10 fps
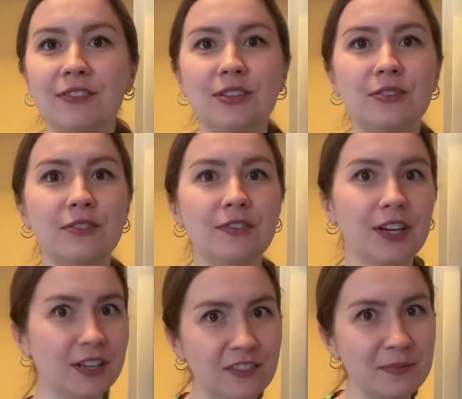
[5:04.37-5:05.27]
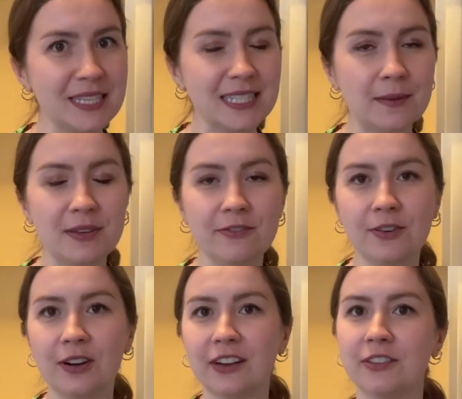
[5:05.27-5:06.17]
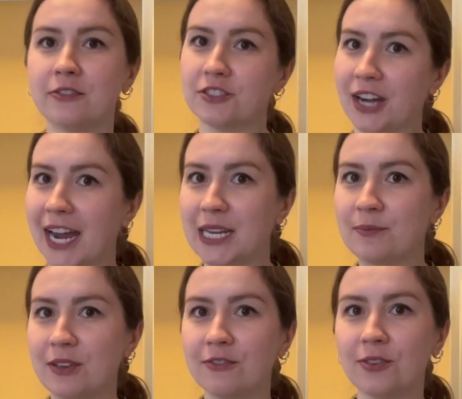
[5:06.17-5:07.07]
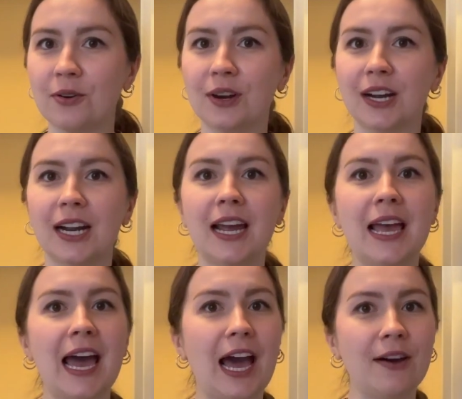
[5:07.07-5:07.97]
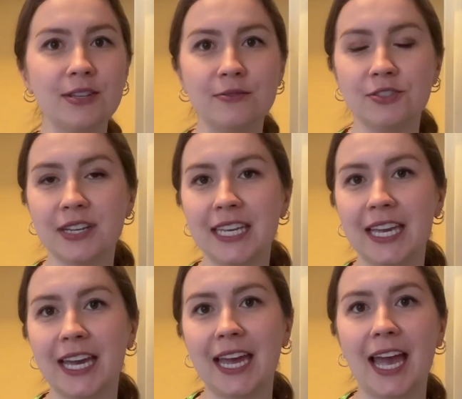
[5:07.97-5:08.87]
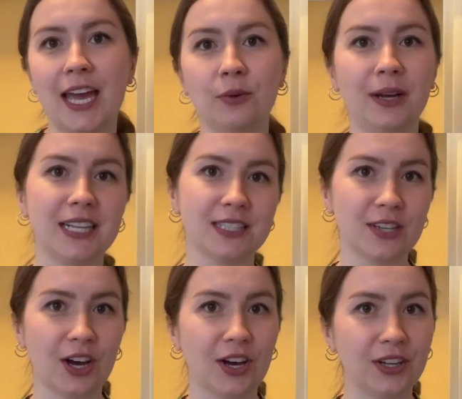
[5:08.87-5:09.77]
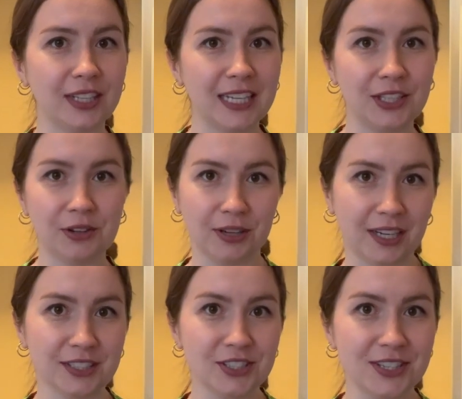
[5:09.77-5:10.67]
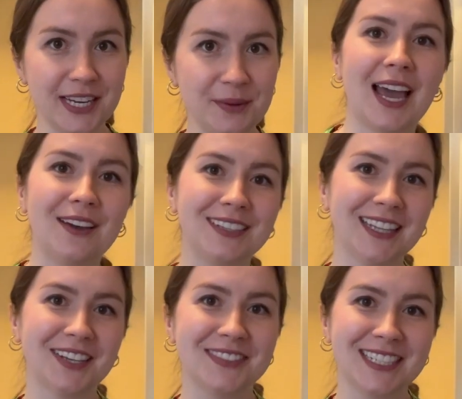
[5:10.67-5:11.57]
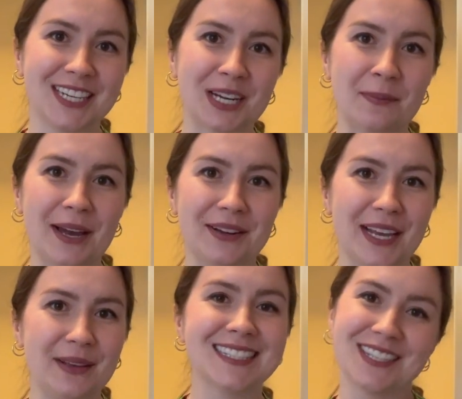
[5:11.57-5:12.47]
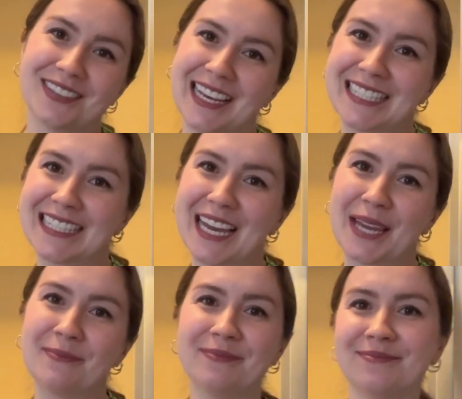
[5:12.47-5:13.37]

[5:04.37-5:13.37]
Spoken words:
you've heard of Bissap before, if you've tried it before, how you drink it, and what it's called in your country. I would love to hear about it. See you next time.